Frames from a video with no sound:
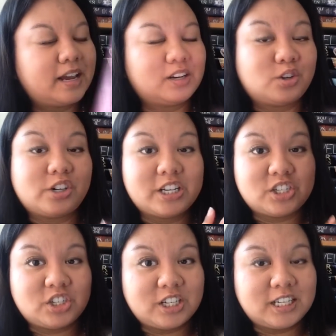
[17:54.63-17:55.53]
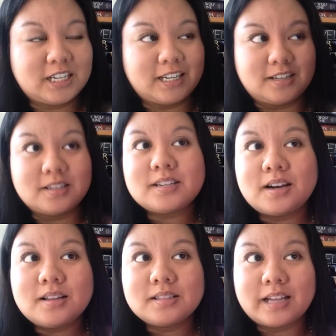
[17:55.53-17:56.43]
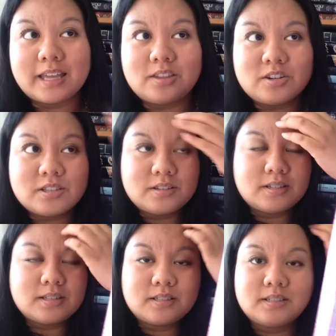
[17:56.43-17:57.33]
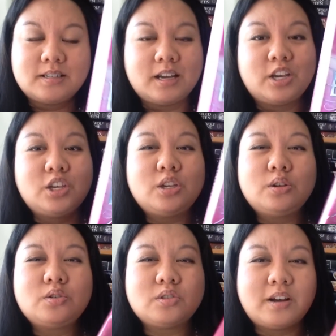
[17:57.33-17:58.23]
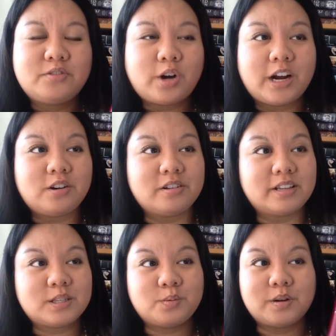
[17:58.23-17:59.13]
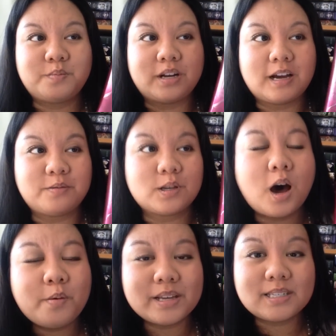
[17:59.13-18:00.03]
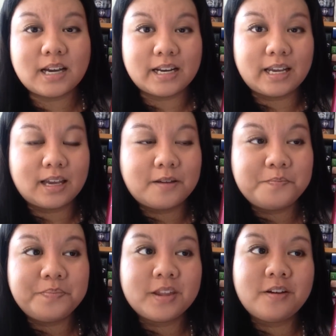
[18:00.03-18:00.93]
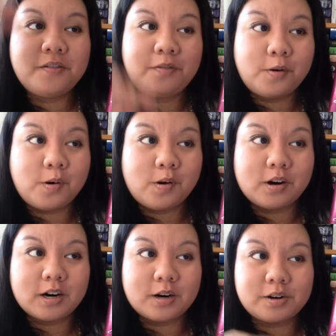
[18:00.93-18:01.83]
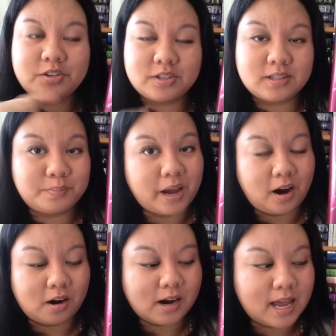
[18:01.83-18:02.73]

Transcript: and Christian and oh like there's a huge love triangle in this one but I was always gunning for just the pair